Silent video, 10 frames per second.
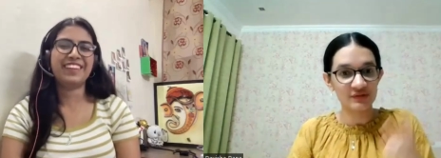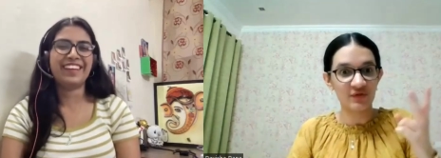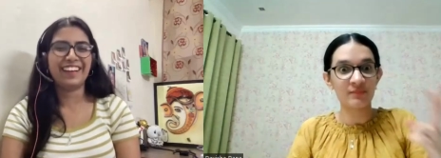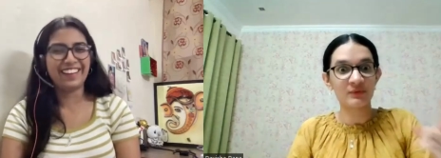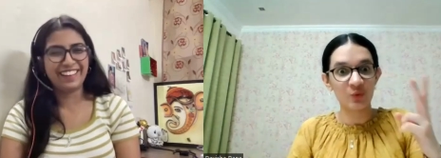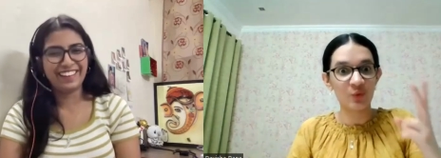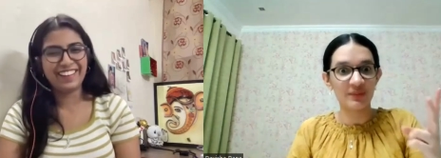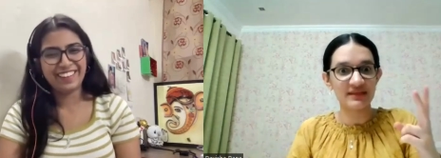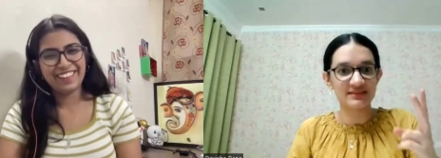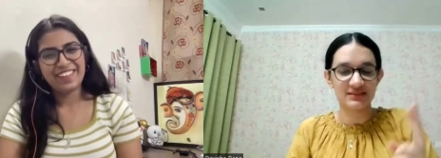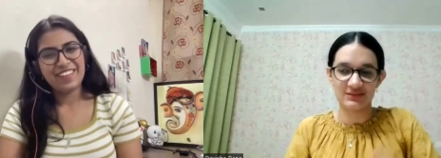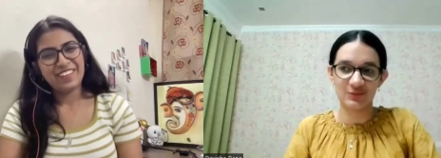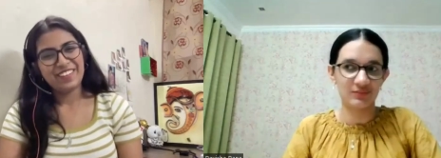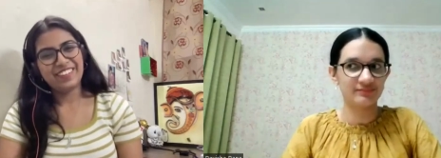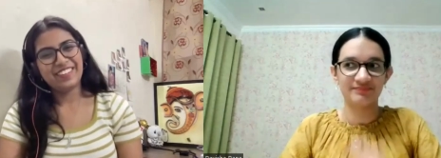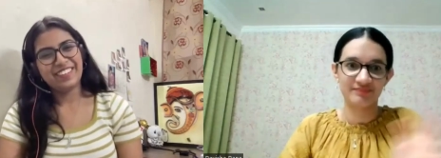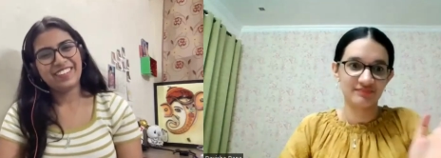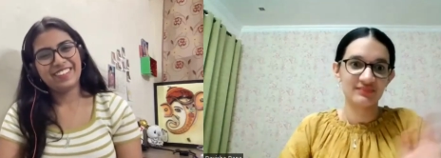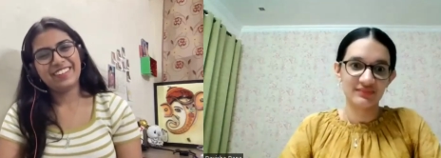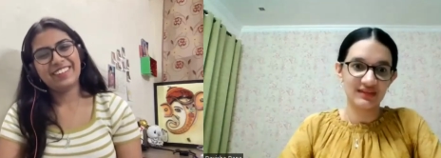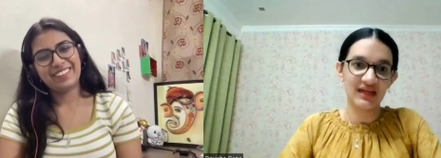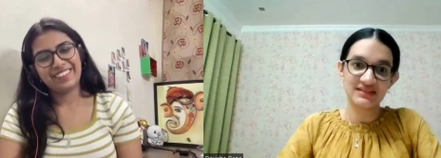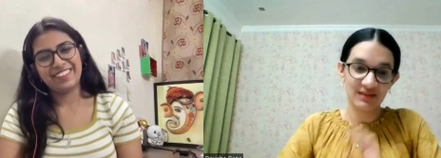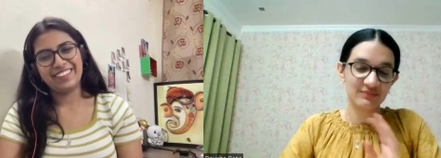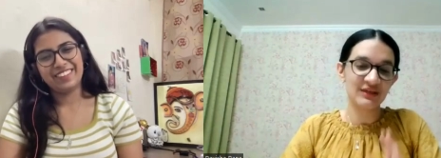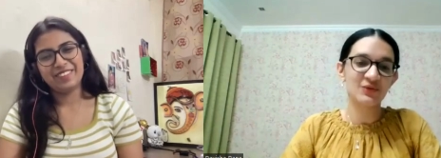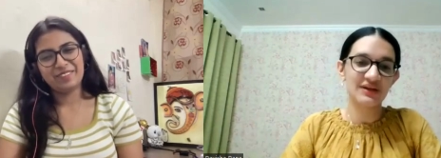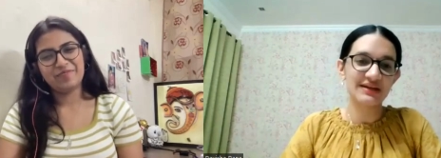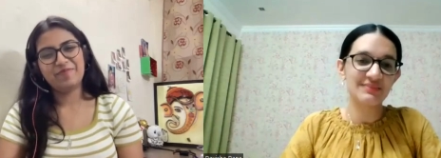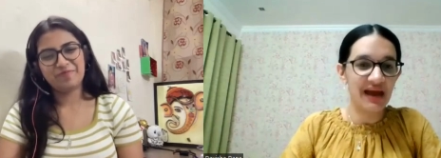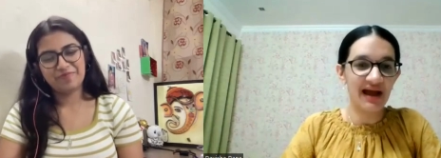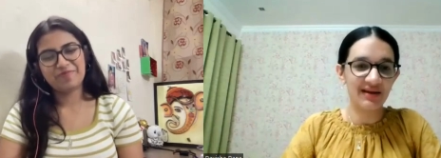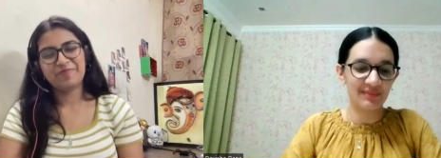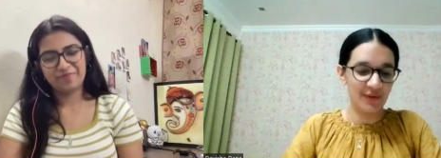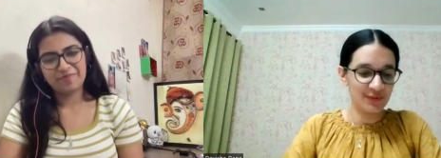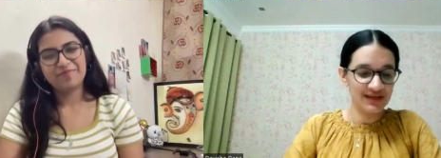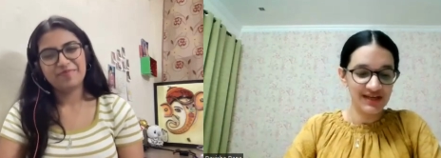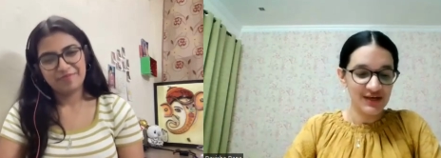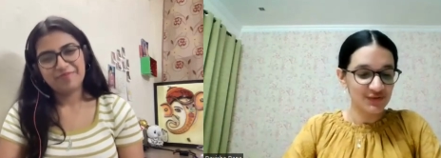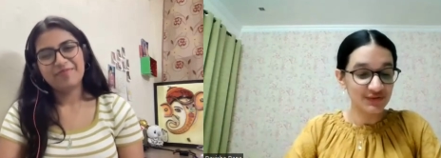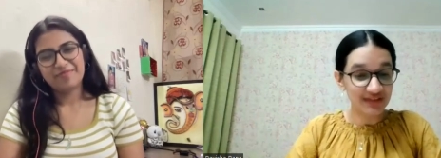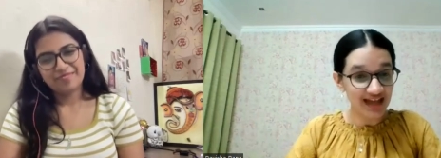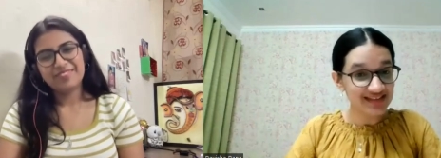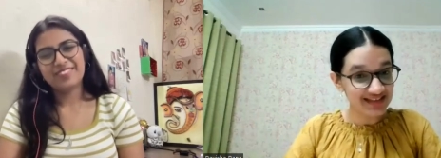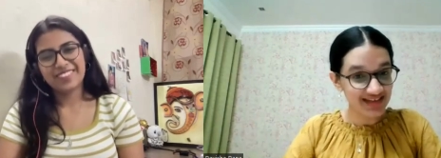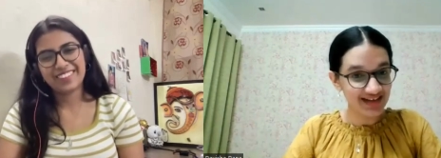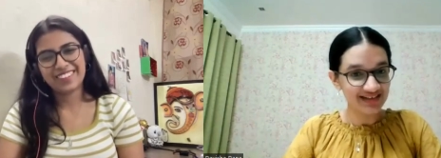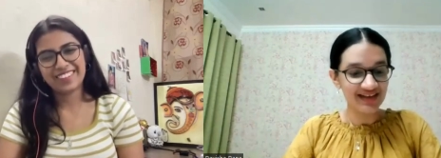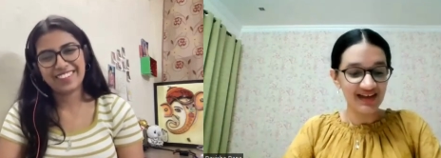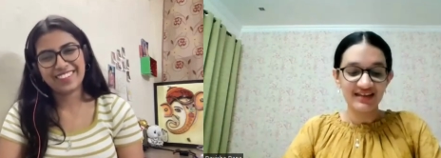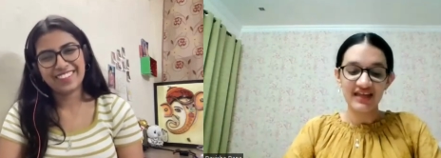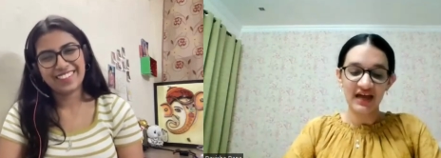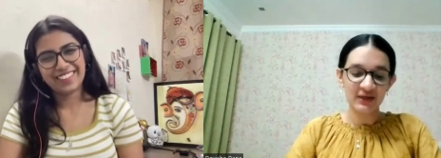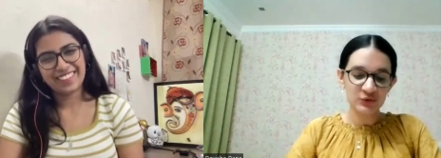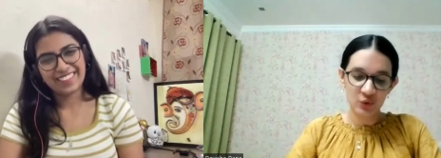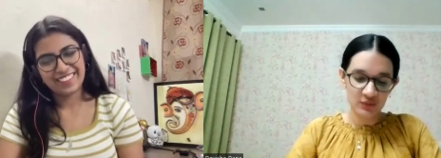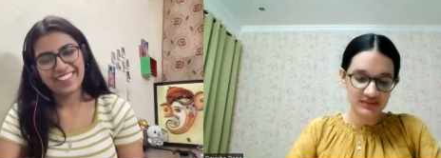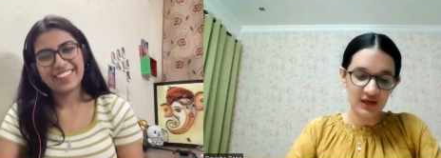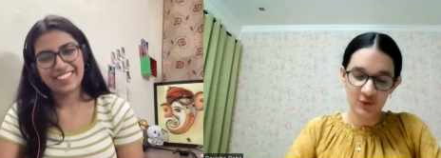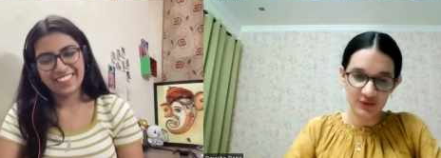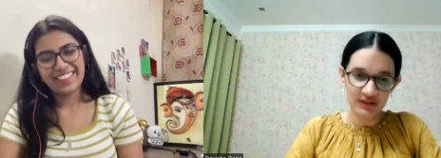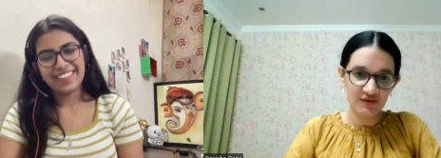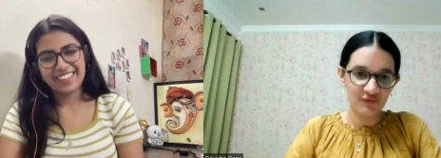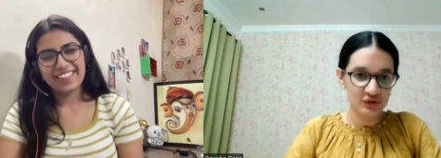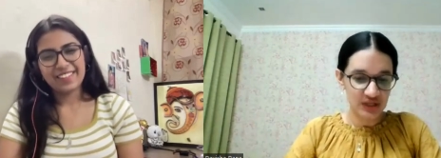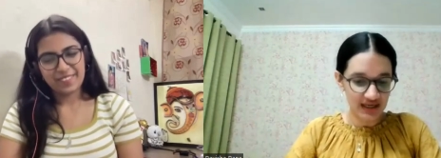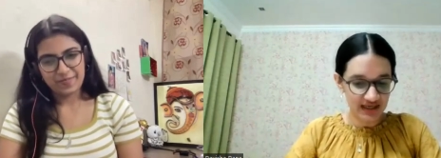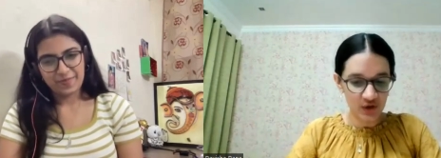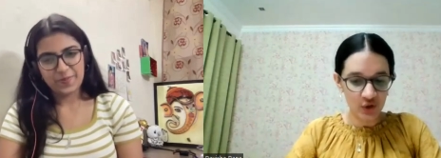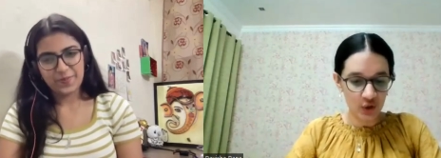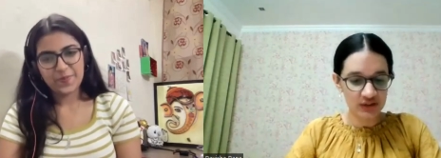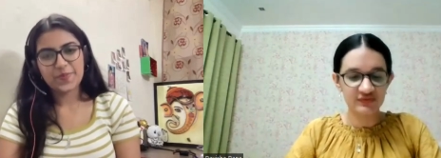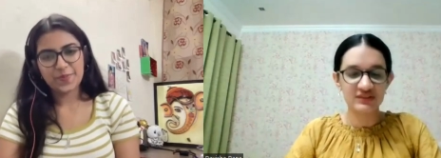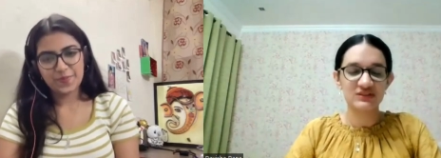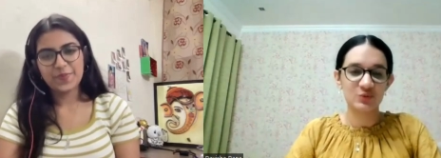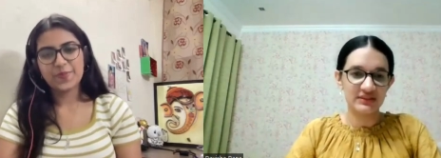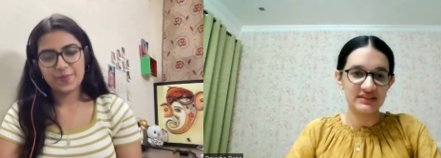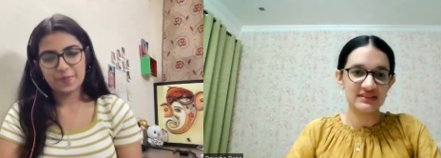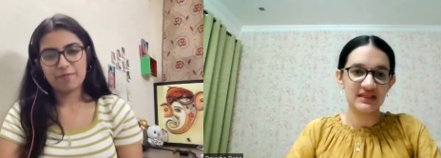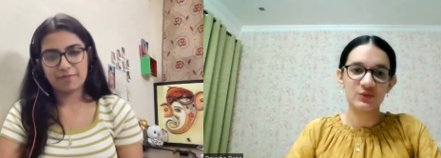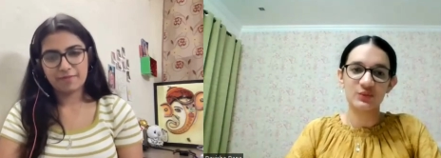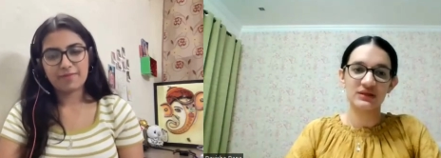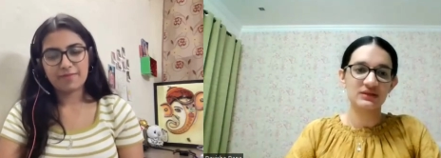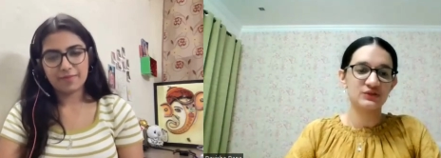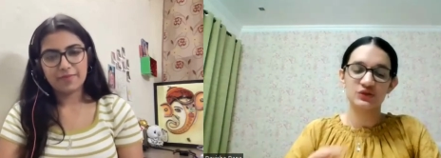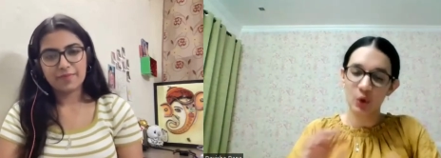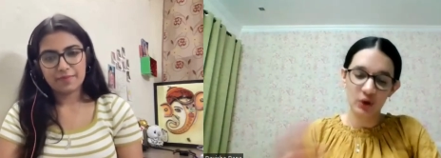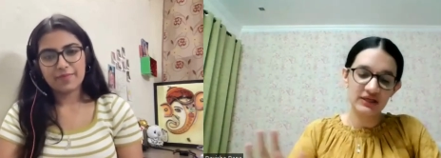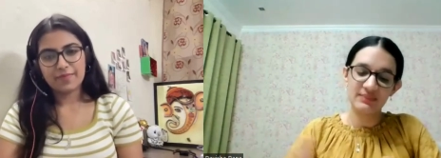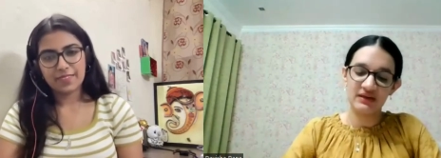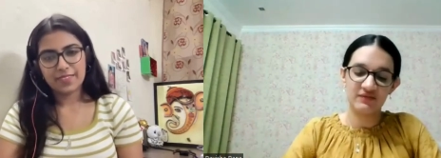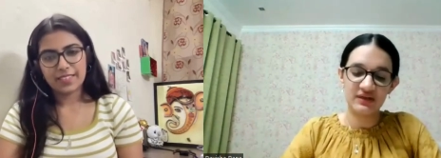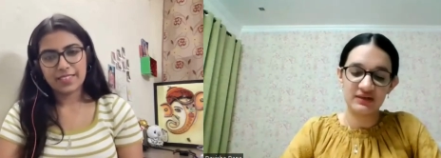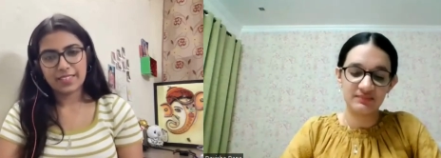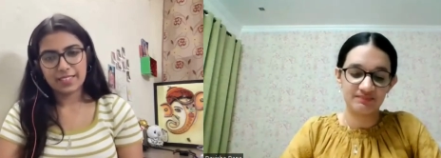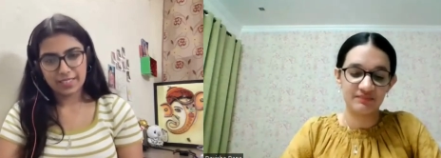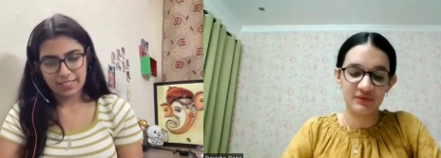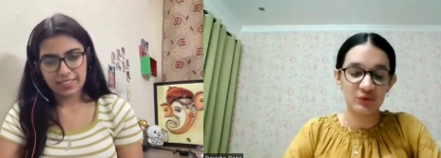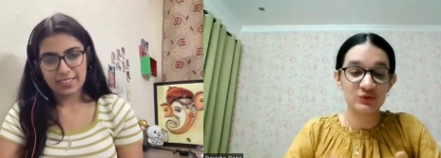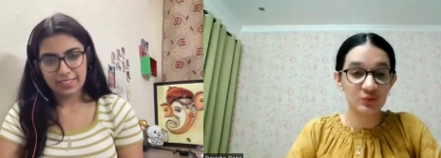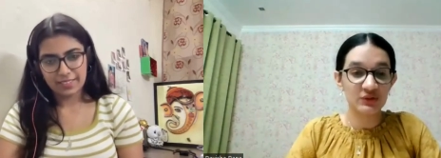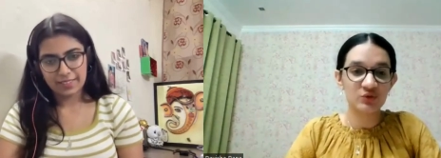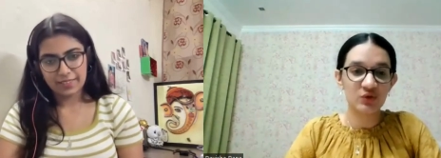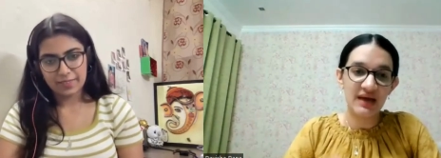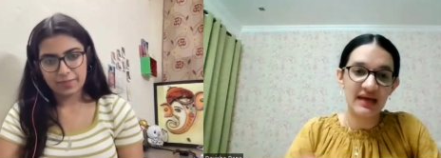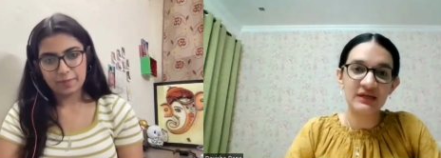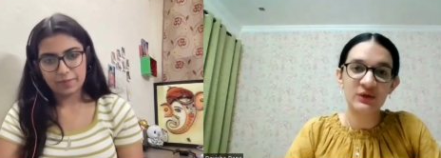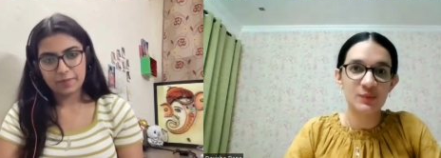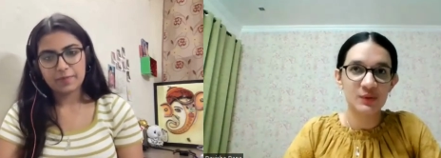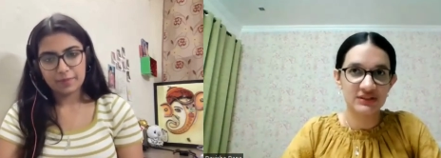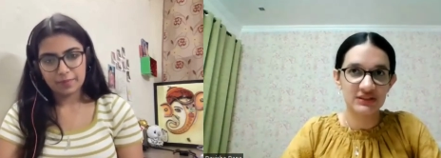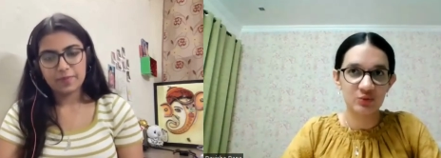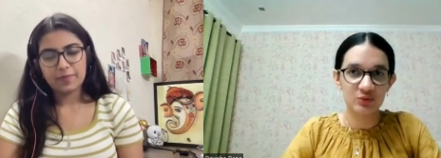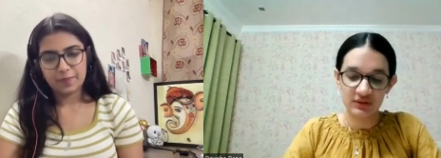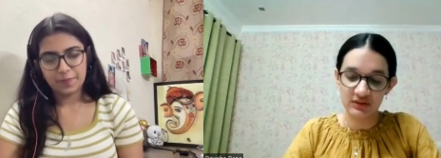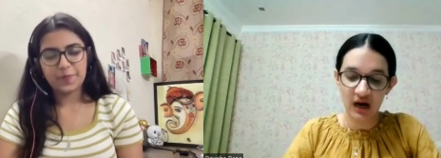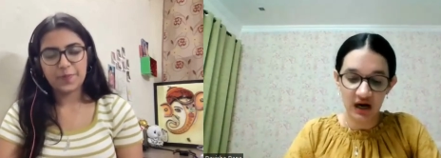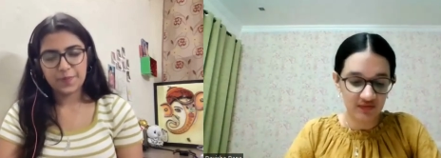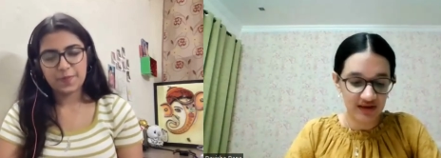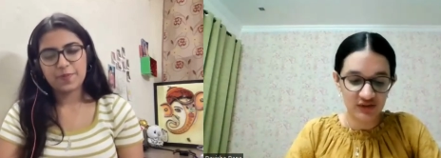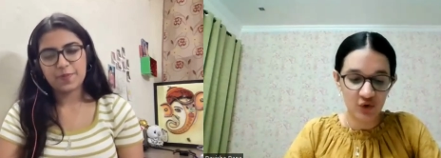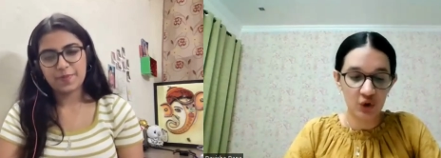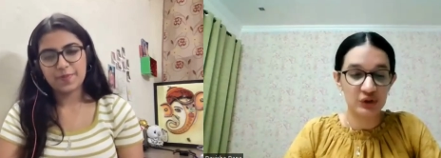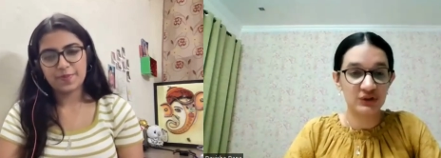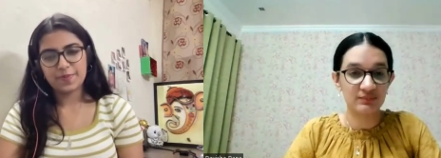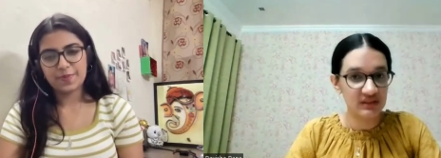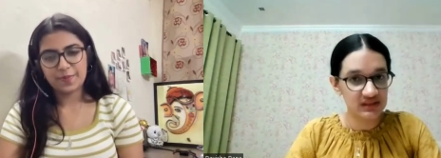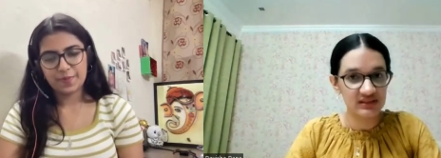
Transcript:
Speaker 1: offered from two places. So that's yeah. something to really brag about. So that's great. Thank you so much, Sagorika, for sharing your knowledge with the students. It will surely benefit, you know, students who are planning to pursue the DAAD-WISE scholarship